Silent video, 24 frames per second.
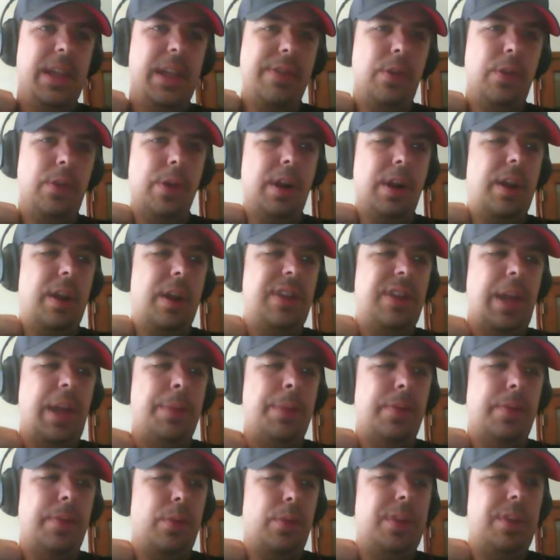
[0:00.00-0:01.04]
if you want an
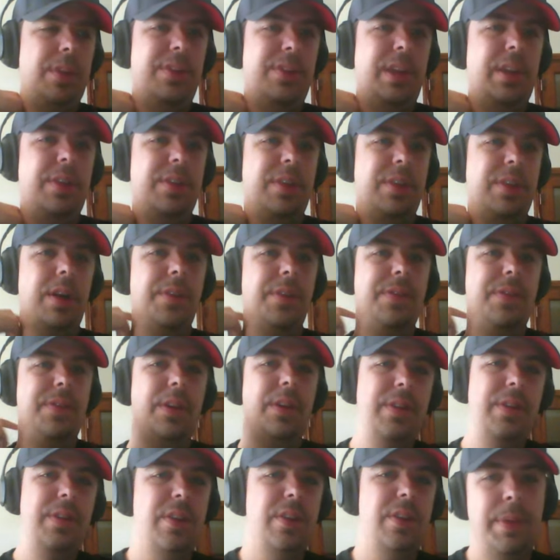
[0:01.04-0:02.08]
example of what the Saints offense
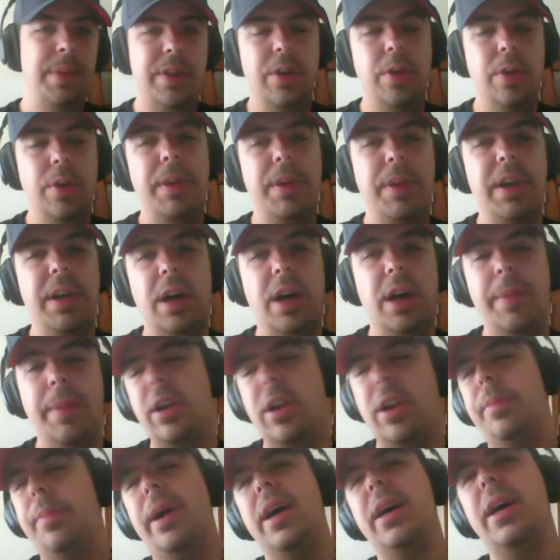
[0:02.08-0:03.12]
could become, I
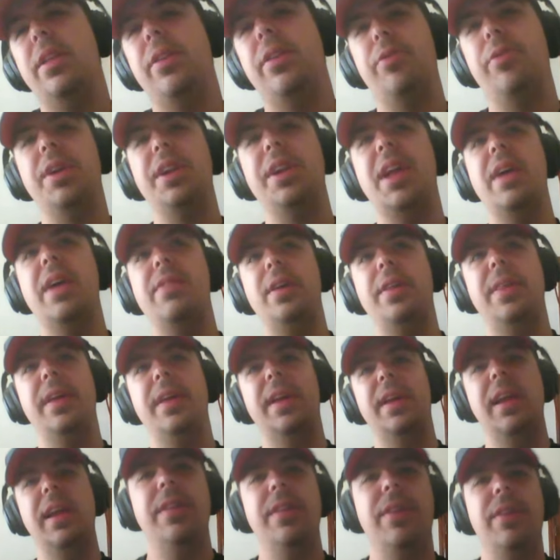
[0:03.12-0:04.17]
don't buy into the run-heavy
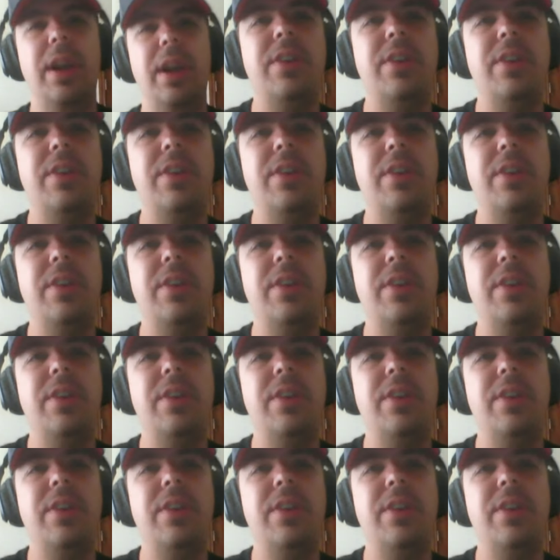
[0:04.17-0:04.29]
thing either.